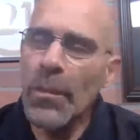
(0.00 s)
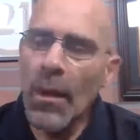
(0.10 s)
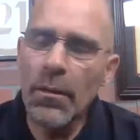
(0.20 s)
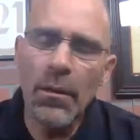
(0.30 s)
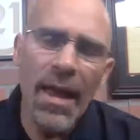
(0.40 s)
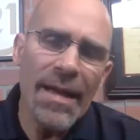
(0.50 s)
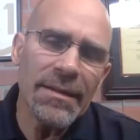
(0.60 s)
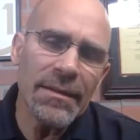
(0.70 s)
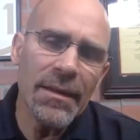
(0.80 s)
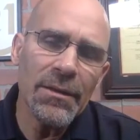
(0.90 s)

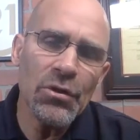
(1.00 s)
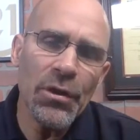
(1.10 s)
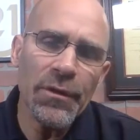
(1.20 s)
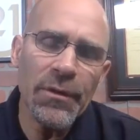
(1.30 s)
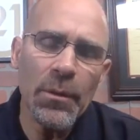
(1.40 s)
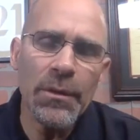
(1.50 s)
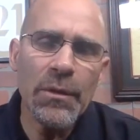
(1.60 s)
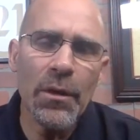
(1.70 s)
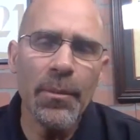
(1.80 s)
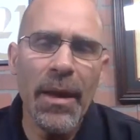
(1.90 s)
Last insurance I want to
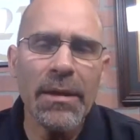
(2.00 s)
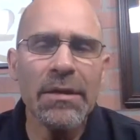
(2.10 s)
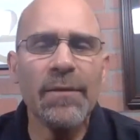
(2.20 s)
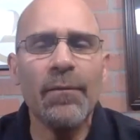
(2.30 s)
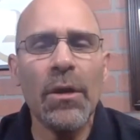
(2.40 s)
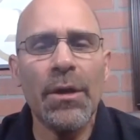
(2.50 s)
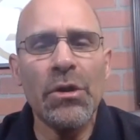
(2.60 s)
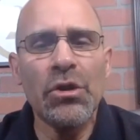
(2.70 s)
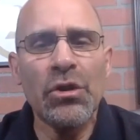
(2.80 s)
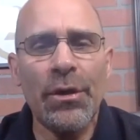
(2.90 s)
talk about is flood
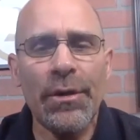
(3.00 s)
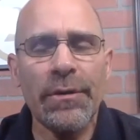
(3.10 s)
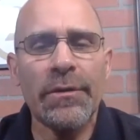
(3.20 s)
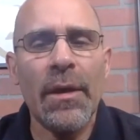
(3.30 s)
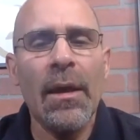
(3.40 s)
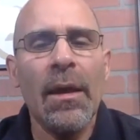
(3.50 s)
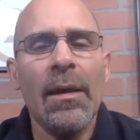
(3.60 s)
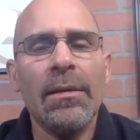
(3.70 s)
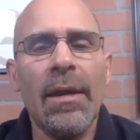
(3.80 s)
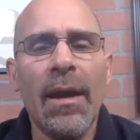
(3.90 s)
insurance.
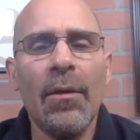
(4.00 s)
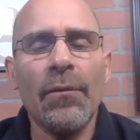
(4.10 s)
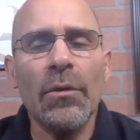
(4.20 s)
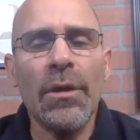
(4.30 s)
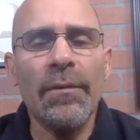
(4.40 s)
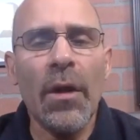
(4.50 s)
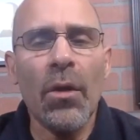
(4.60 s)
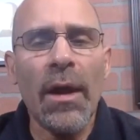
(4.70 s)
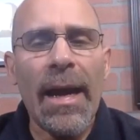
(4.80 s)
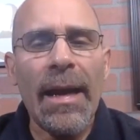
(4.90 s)
Now, if you live on
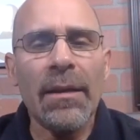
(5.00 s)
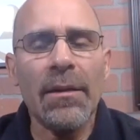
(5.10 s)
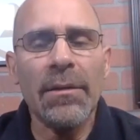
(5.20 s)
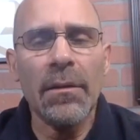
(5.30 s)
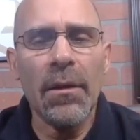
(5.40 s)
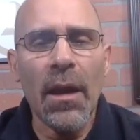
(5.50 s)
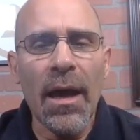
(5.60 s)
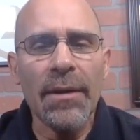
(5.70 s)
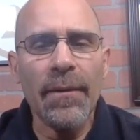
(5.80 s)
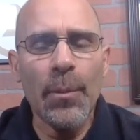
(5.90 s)
Long Island, a
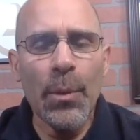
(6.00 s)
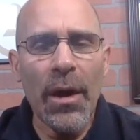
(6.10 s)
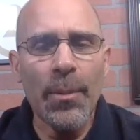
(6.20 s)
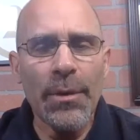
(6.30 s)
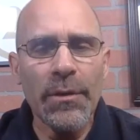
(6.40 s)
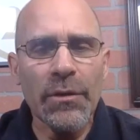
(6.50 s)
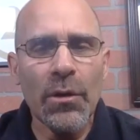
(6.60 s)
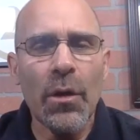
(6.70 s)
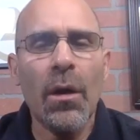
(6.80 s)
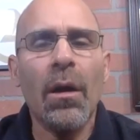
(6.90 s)
lot of the properties
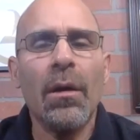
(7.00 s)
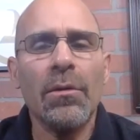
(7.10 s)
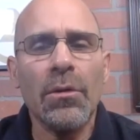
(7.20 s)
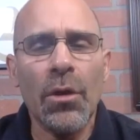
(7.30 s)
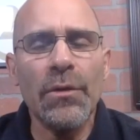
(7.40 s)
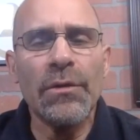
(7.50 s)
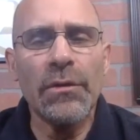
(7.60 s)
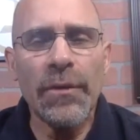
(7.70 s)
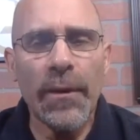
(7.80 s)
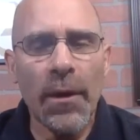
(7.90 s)
uh, closer
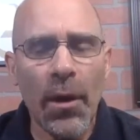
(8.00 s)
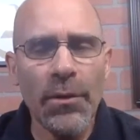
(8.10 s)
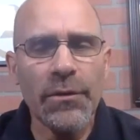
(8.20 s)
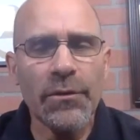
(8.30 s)
to the coast